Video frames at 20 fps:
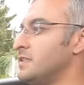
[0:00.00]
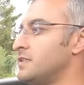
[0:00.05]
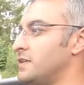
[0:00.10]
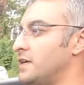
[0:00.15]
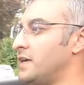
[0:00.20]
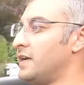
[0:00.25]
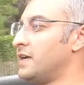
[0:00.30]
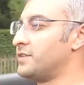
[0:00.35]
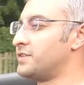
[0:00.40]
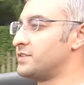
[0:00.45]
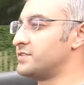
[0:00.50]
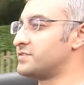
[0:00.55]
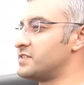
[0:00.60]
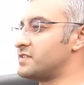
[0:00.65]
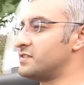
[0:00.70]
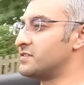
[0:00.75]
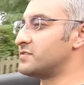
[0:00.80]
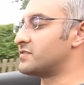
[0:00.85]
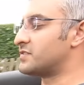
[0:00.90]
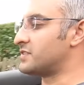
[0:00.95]
I
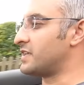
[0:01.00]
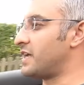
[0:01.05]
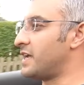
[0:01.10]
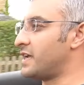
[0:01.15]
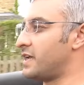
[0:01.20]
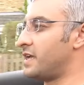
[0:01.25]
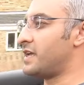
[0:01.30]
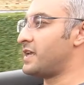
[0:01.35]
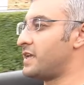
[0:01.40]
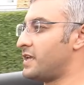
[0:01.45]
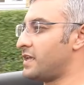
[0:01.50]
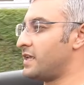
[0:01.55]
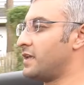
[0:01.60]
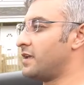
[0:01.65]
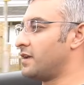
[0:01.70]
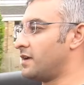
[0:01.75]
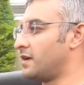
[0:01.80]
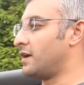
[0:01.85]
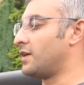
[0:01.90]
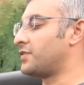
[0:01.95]

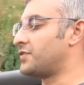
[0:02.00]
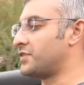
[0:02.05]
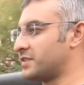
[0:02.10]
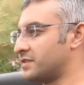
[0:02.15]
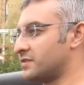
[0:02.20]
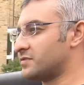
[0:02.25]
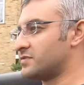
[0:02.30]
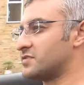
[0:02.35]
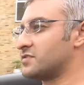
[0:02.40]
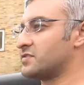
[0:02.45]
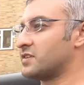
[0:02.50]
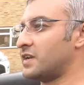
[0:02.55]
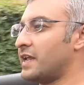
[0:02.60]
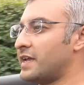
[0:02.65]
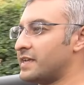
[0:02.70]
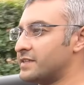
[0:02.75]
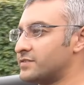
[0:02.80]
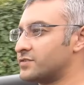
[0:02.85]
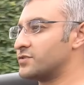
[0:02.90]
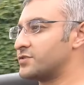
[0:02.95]
think this is a
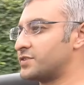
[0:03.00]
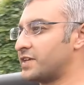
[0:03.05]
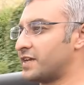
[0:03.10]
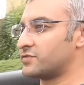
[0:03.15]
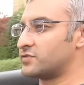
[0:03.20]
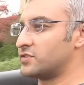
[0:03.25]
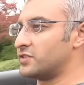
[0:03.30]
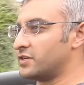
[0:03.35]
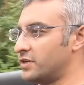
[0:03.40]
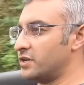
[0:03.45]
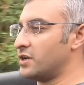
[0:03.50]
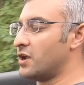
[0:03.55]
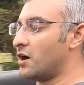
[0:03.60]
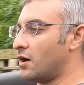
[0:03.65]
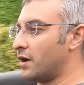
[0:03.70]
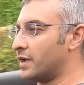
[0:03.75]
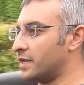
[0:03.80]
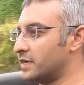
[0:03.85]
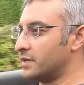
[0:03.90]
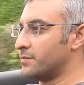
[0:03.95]
late
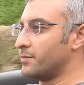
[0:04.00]
2009.